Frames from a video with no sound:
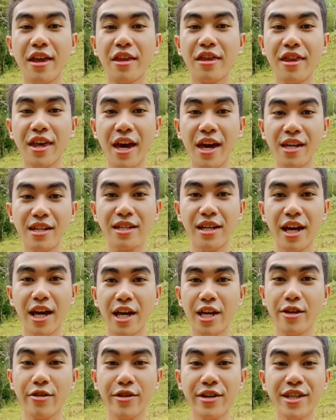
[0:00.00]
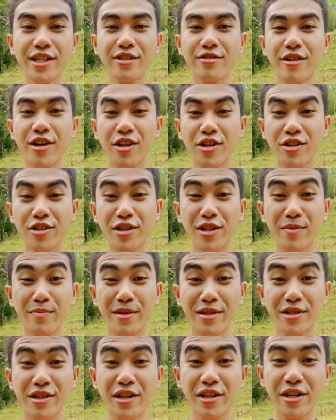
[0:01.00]
then your instructional
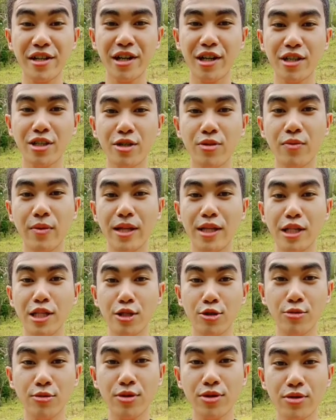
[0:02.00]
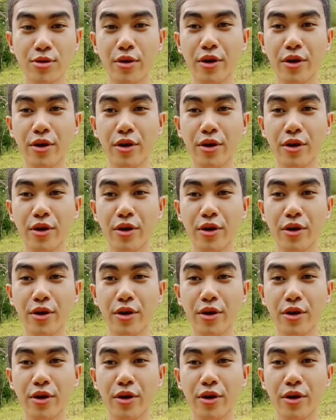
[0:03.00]
materials will suit